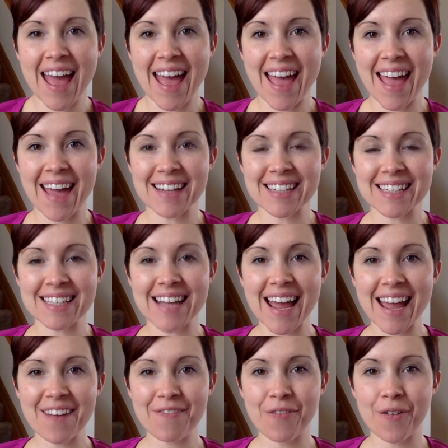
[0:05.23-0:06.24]
And
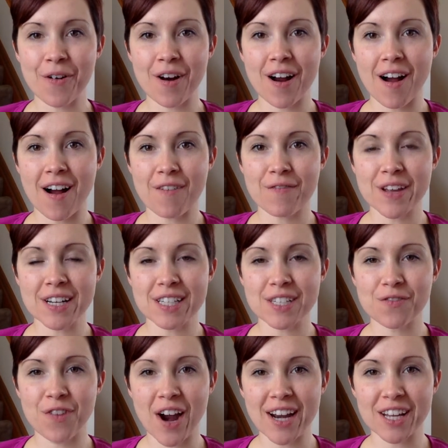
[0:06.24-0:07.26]
today for our
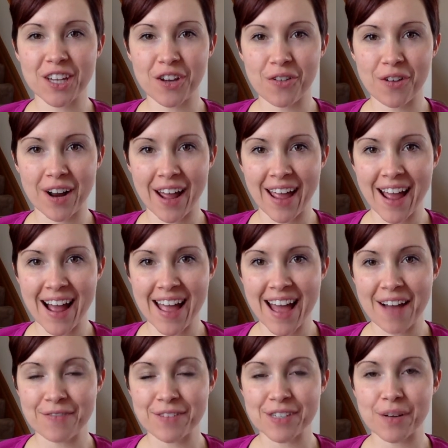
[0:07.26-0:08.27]
Fitness Friday Q&A, I
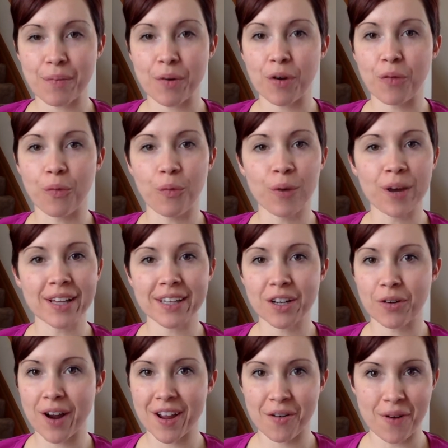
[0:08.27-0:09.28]
have some really
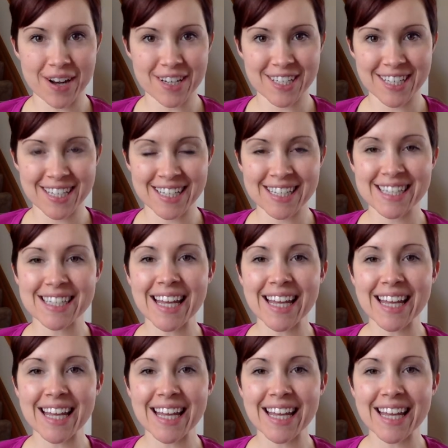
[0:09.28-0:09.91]
great questions.